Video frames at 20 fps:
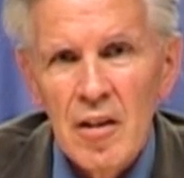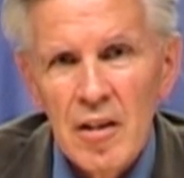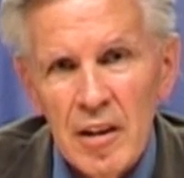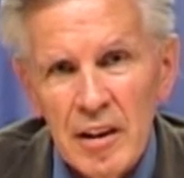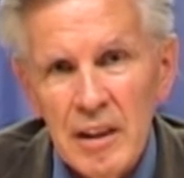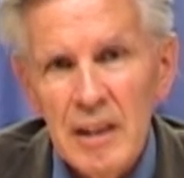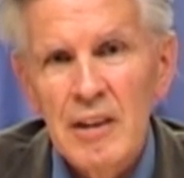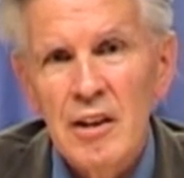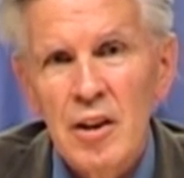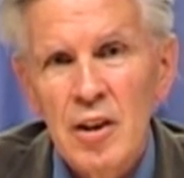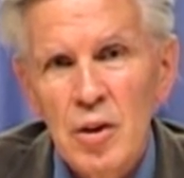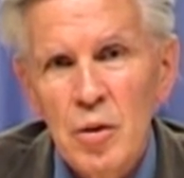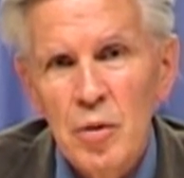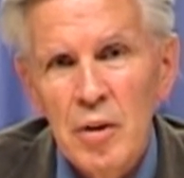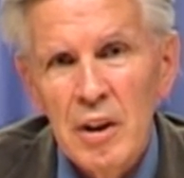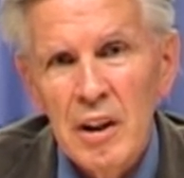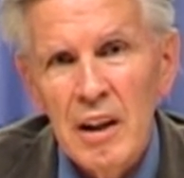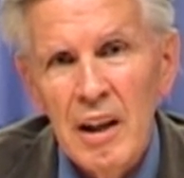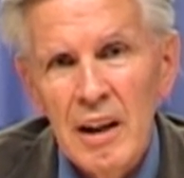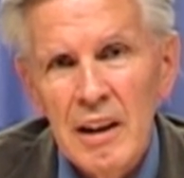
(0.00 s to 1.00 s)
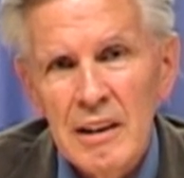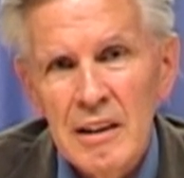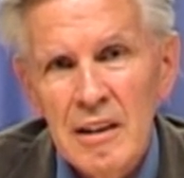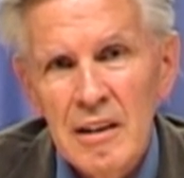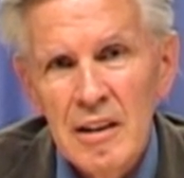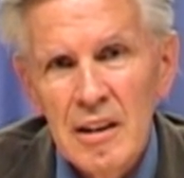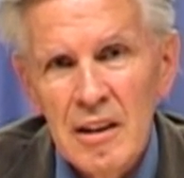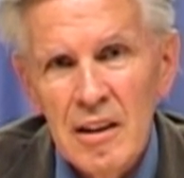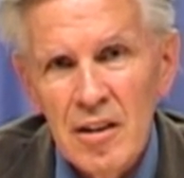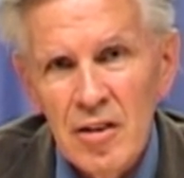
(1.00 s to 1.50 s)
There is a uric
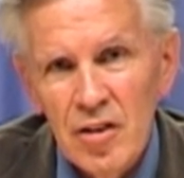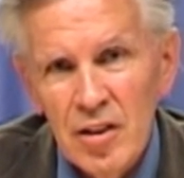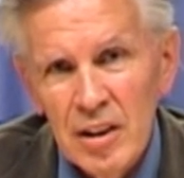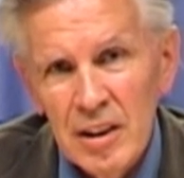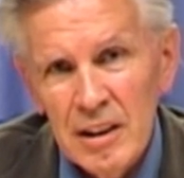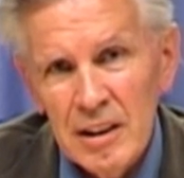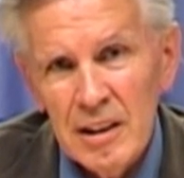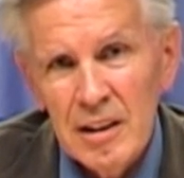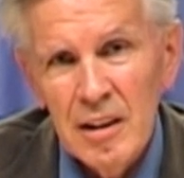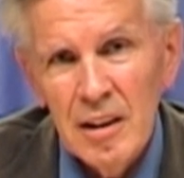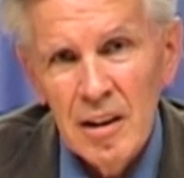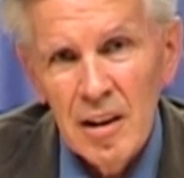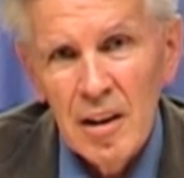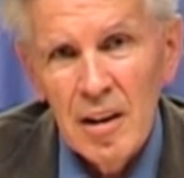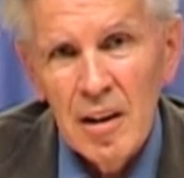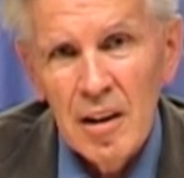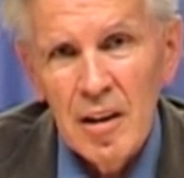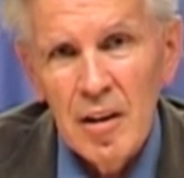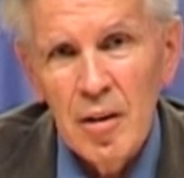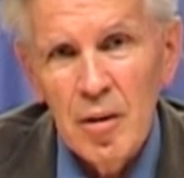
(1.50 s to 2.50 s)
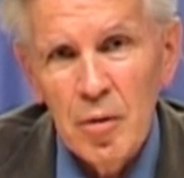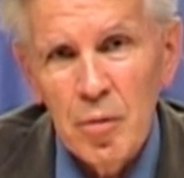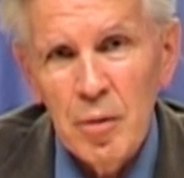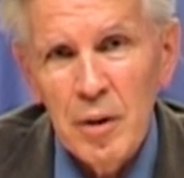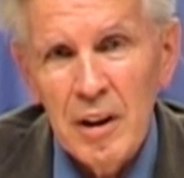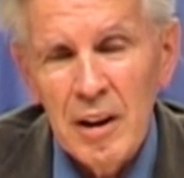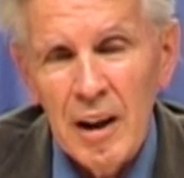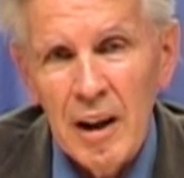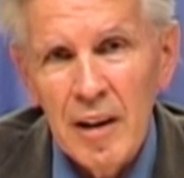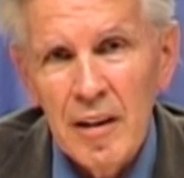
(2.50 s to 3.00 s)
acid increase
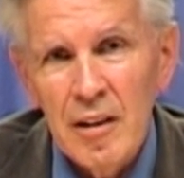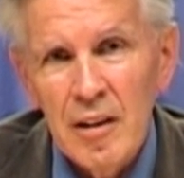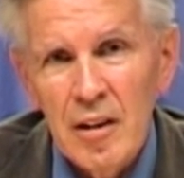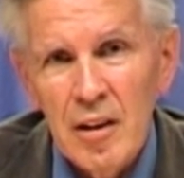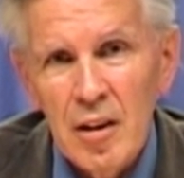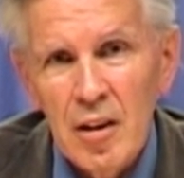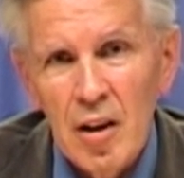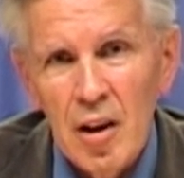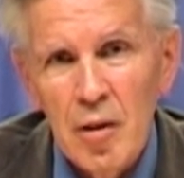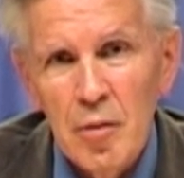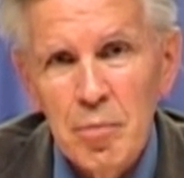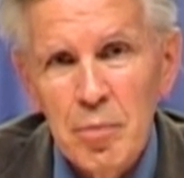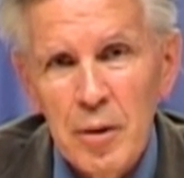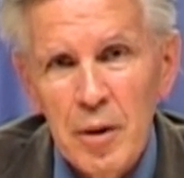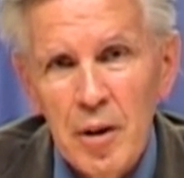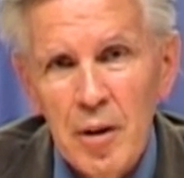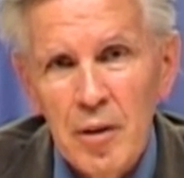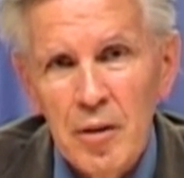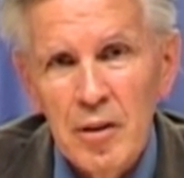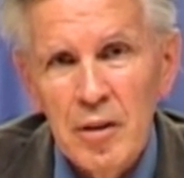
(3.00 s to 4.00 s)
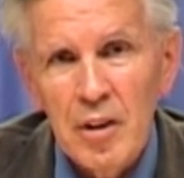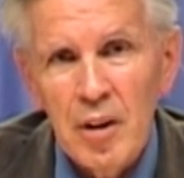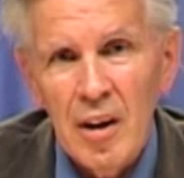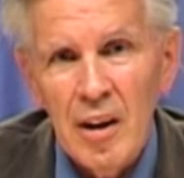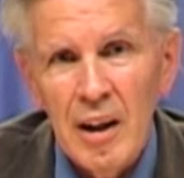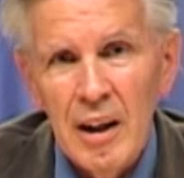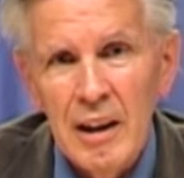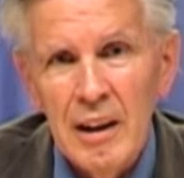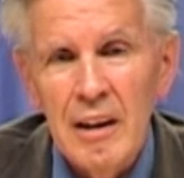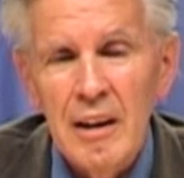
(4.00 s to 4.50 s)
with other compounds
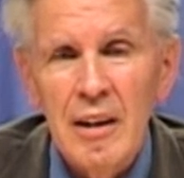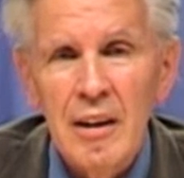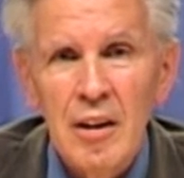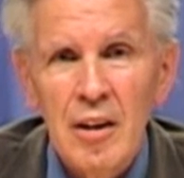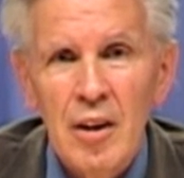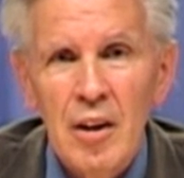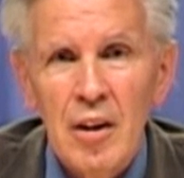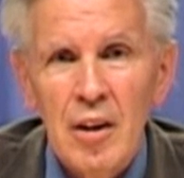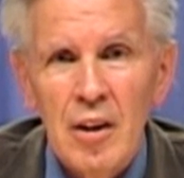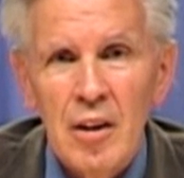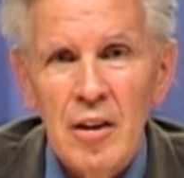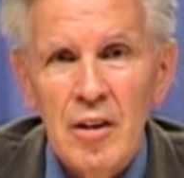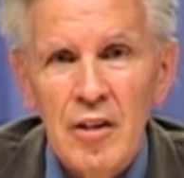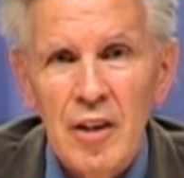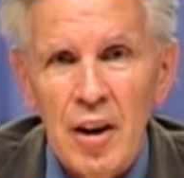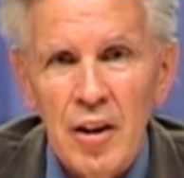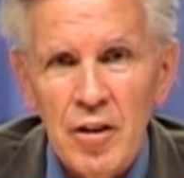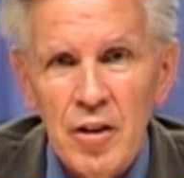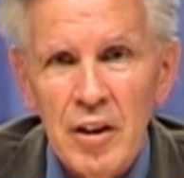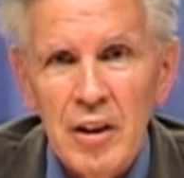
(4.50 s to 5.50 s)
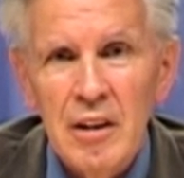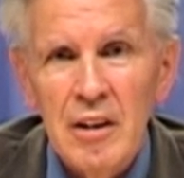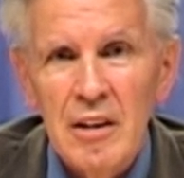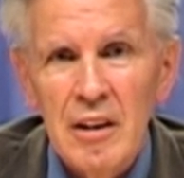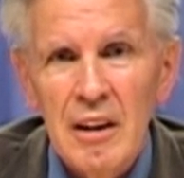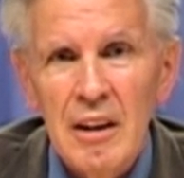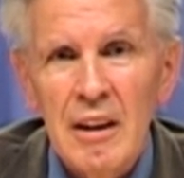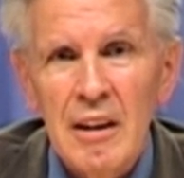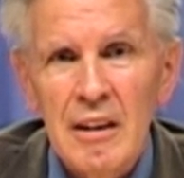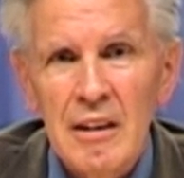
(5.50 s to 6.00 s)
like
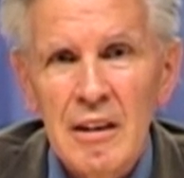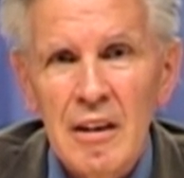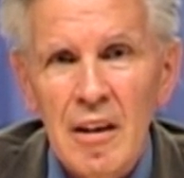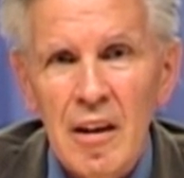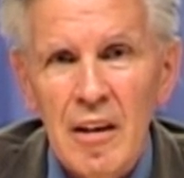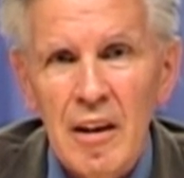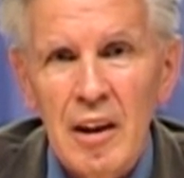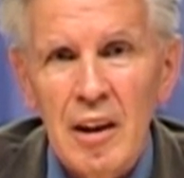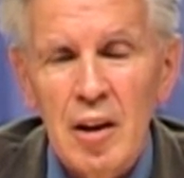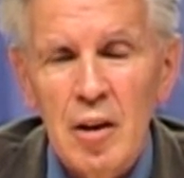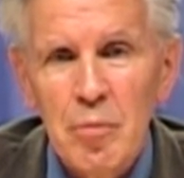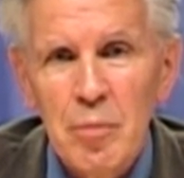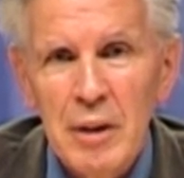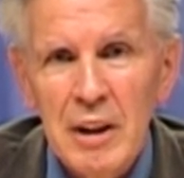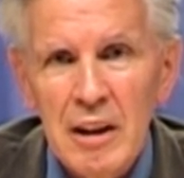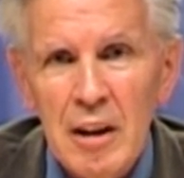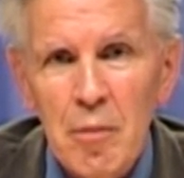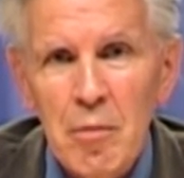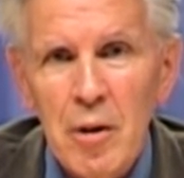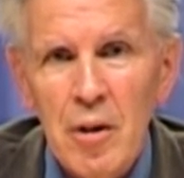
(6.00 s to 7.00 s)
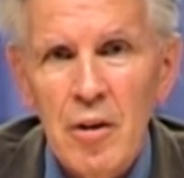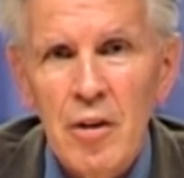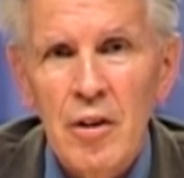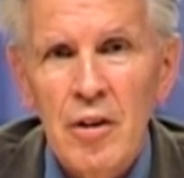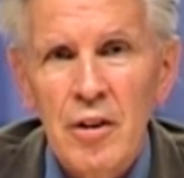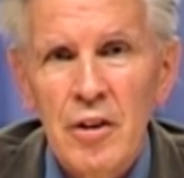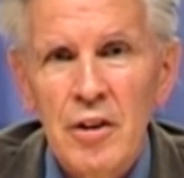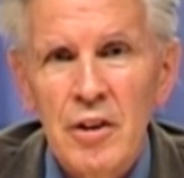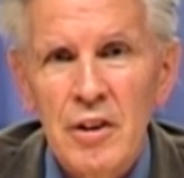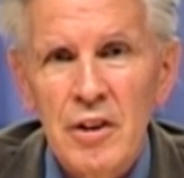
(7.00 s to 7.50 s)
diuretics, like beta
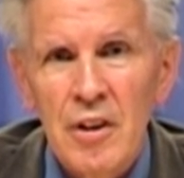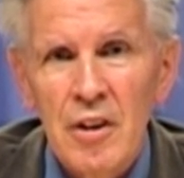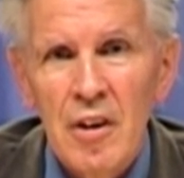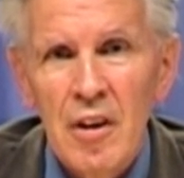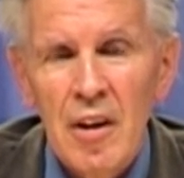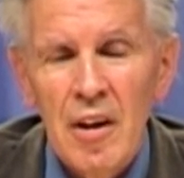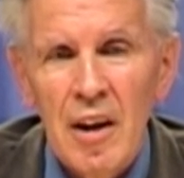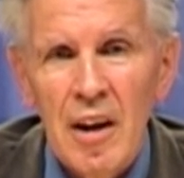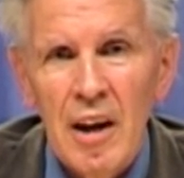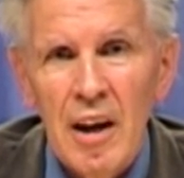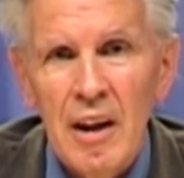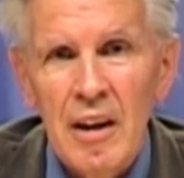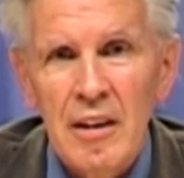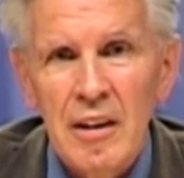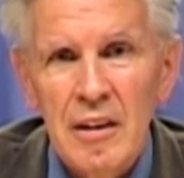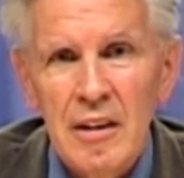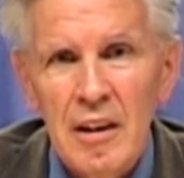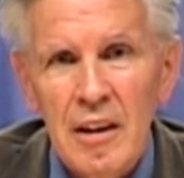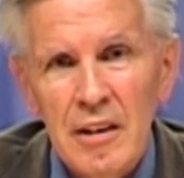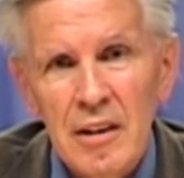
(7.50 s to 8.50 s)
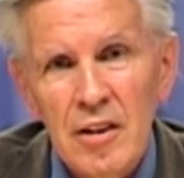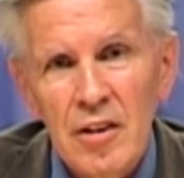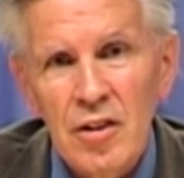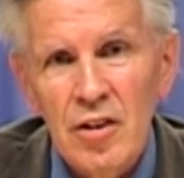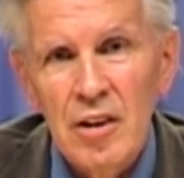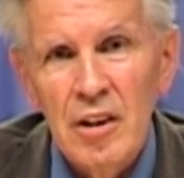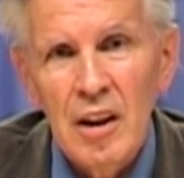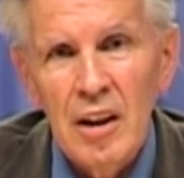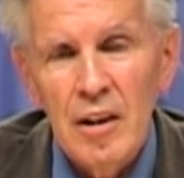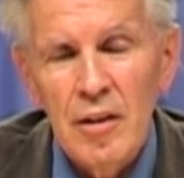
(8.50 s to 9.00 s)
blockers, and it
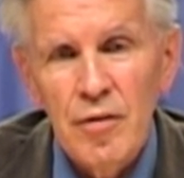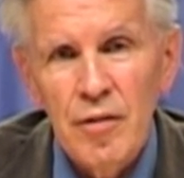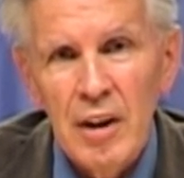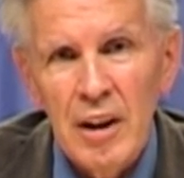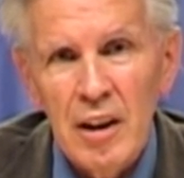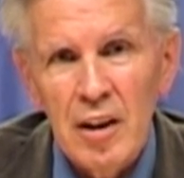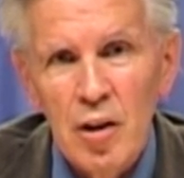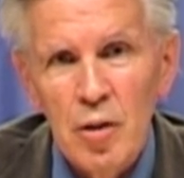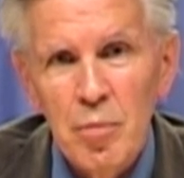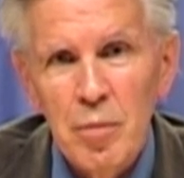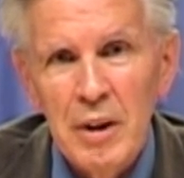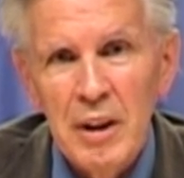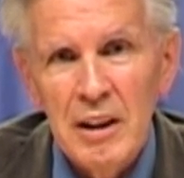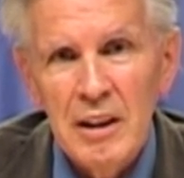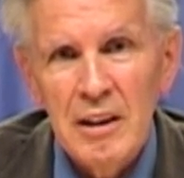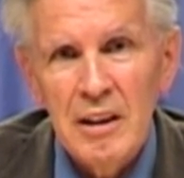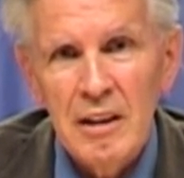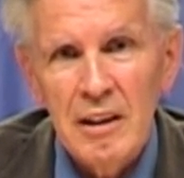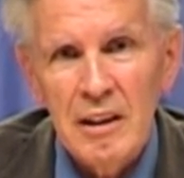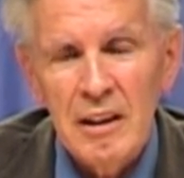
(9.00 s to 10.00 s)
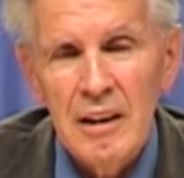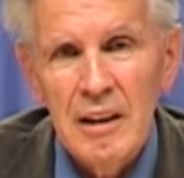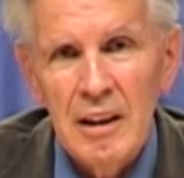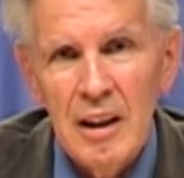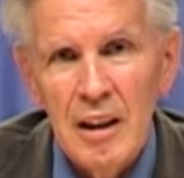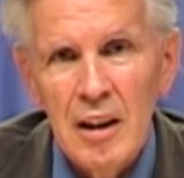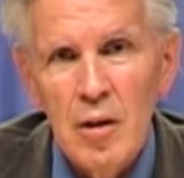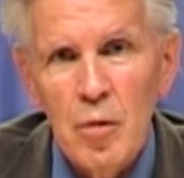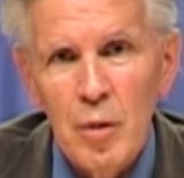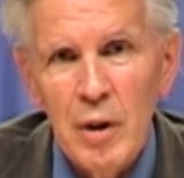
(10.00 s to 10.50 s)
doesn't really affect the patient in
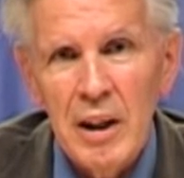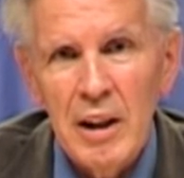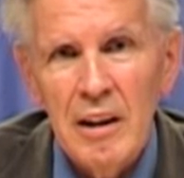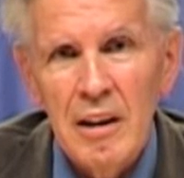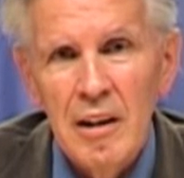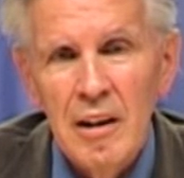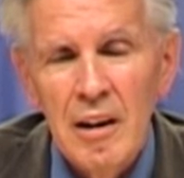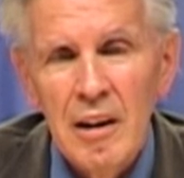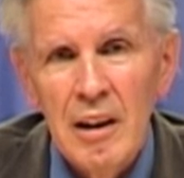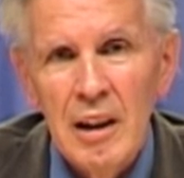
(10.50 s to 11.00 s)
any way.